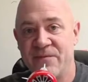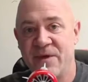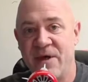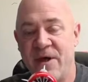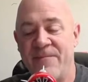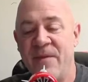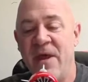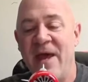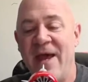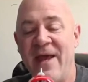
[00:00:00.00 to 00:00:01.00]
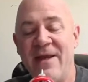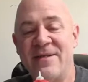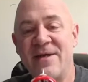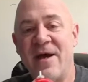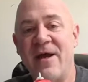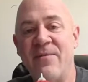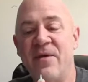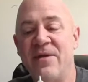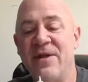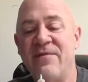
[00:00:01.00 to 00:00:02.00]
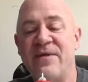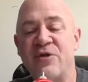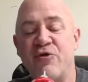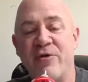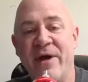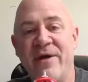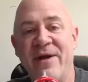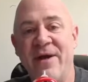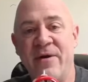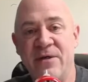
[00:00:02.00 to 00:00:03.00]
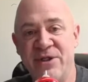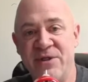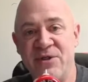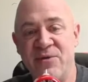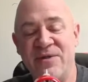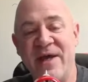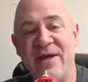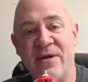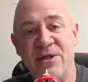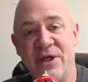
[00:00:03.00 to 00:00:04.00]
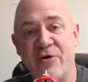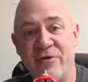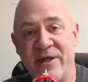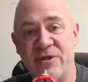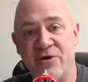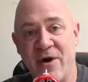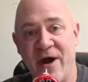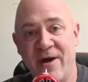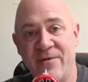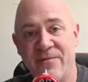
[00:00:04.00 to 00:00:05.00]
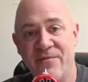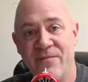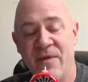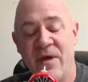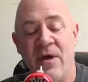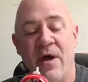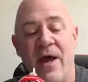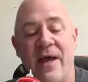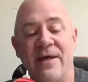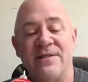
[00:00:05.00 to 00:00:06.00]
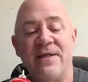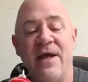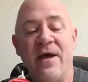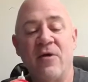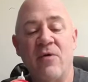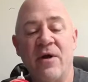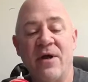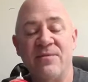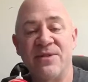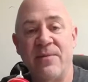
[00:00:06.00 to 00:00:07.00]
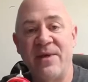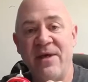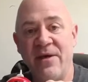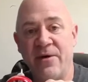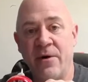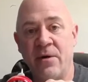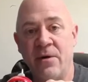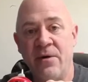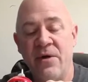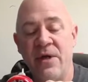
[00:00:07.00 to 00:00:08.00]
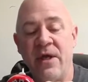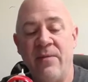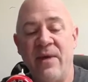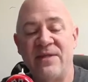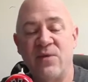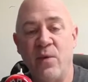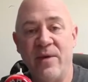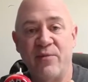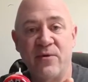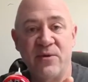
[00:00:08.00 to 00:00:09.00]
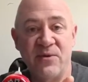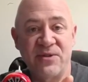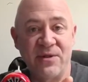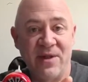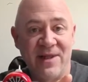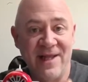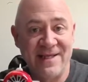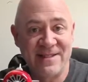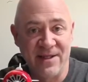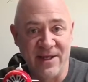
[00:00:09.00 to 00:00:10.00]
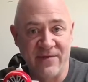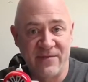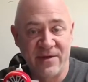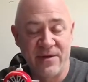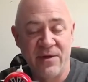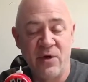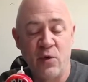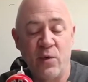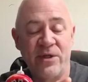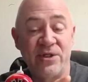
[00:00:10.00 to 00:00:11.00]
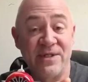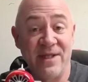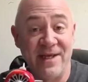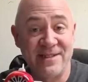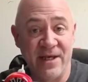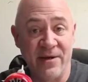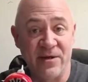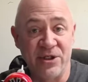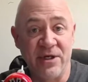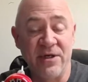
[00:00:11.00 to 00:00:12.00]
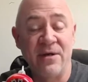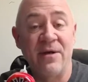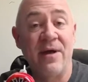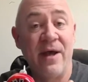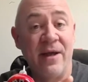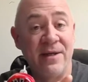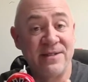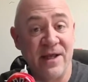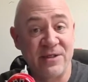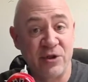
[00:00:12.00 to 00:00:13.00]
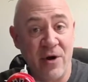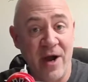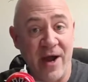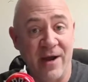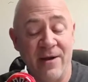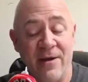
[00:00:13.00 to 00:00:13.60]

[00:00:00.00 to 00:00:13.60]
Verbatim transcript: Okay. Anytime lift is created, energy is used. That energy creates drag. As the aileron comes up here, it makes the wing produce less lift, which is less energy and is less drag.